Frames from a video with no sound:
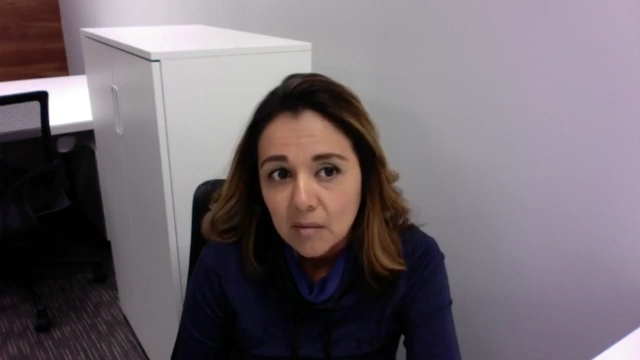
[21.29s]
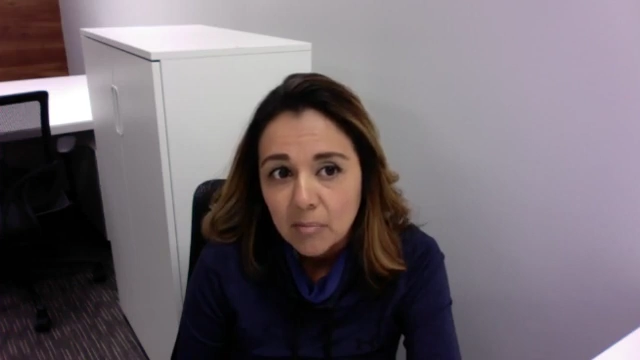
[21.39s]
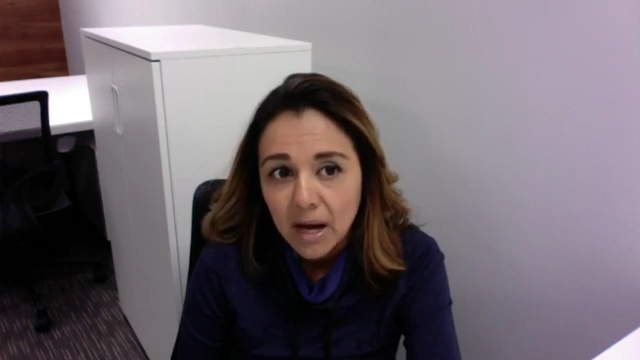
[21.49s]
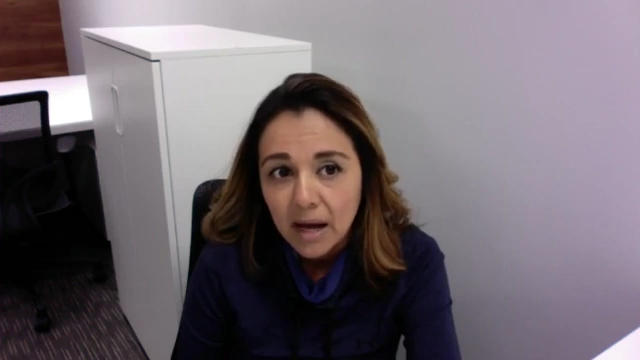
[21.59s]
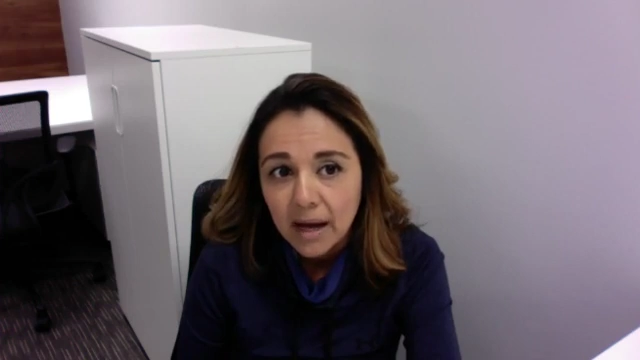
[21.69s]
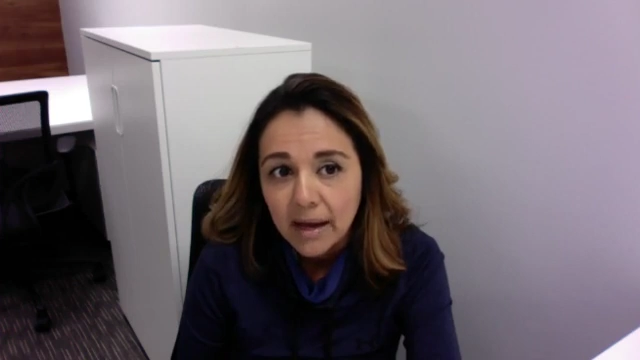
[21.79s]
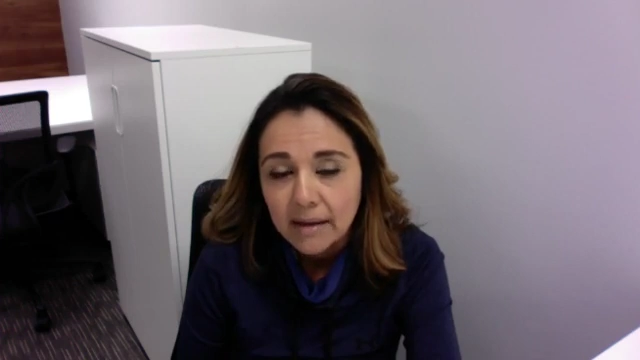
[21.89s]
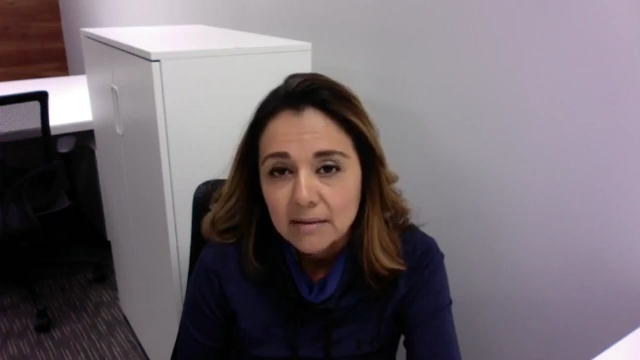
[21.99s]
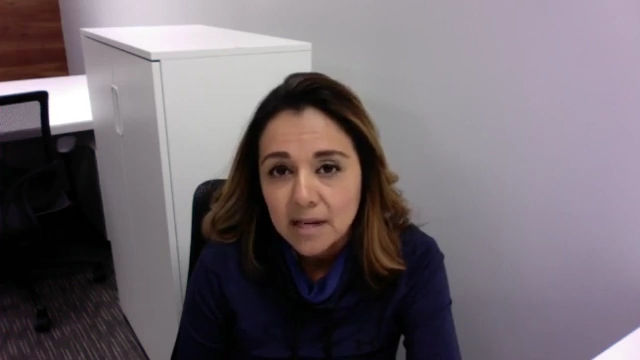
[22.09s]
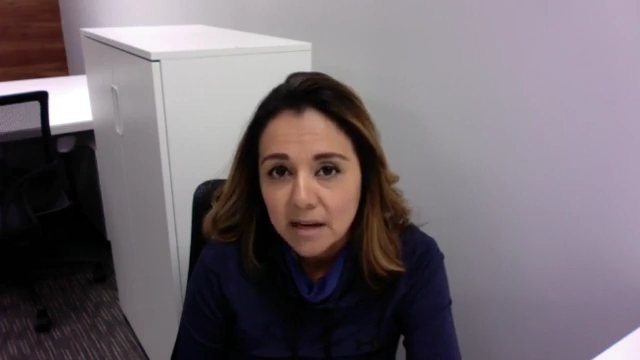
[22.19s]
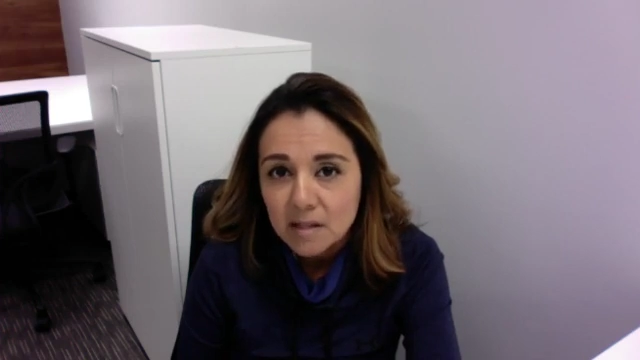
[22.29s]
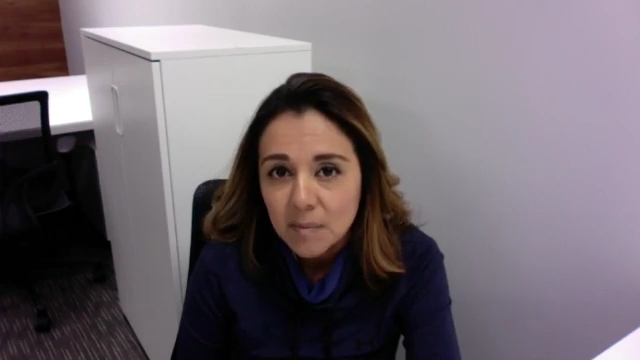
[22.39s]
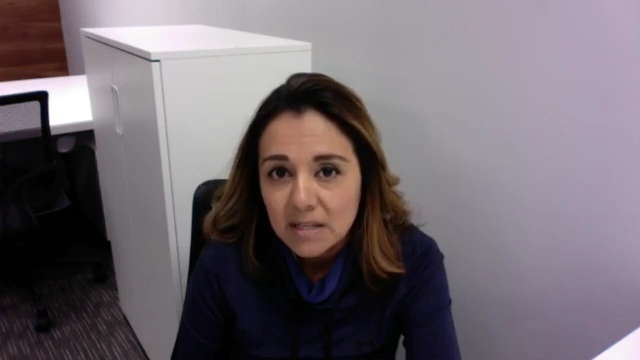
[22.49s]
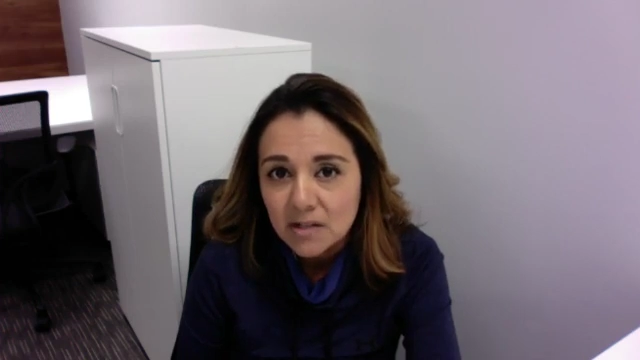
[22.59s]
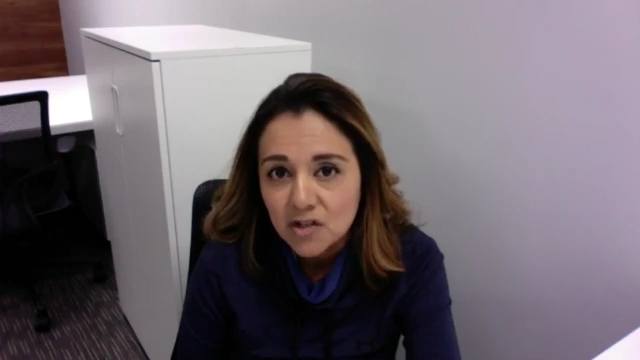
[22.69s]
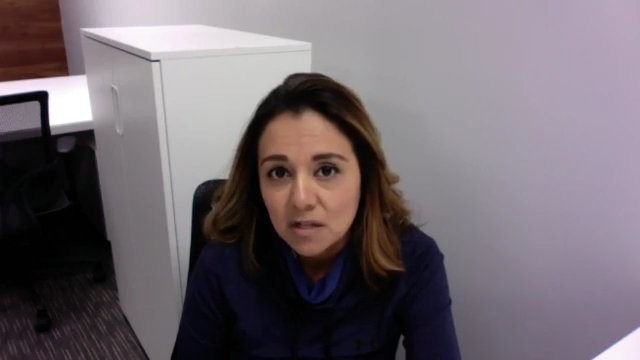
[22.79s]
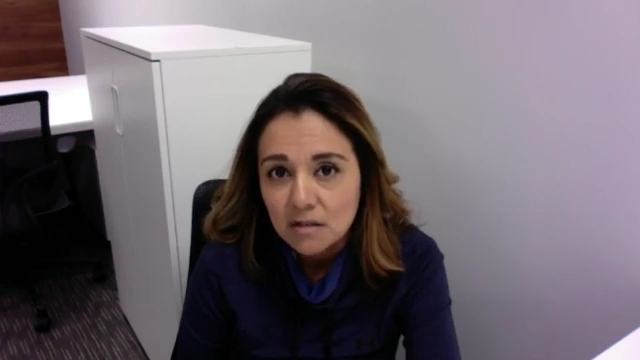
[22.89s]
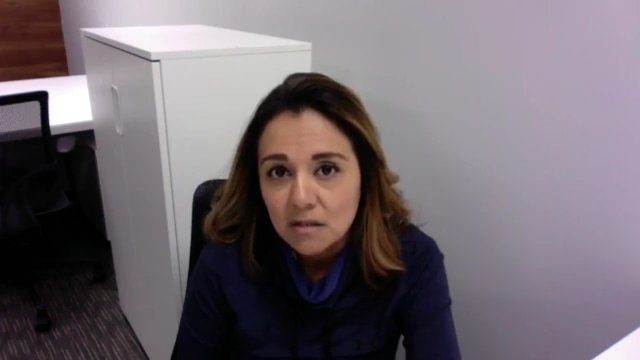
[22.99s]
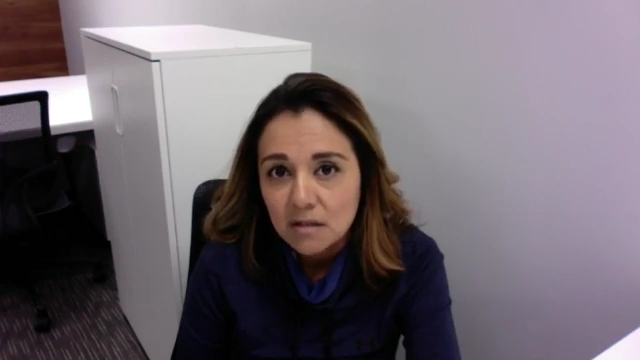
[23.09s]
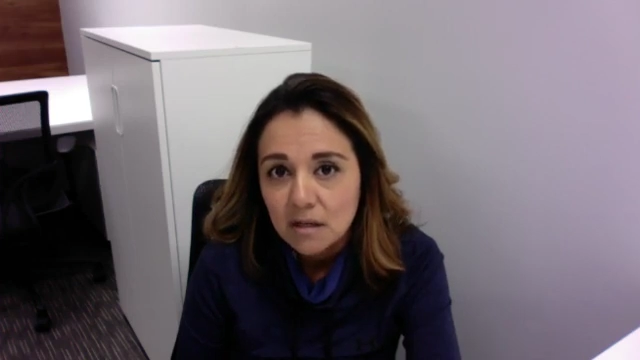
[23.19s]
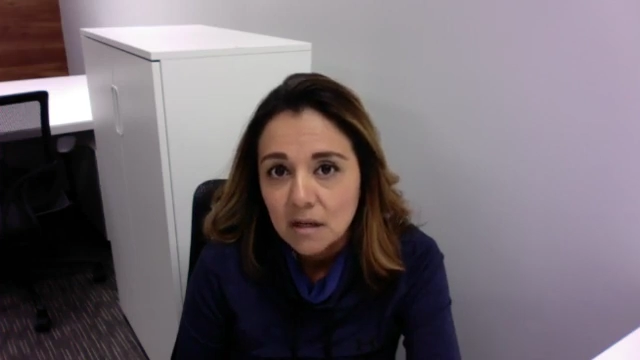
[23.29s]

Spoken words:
by text messages,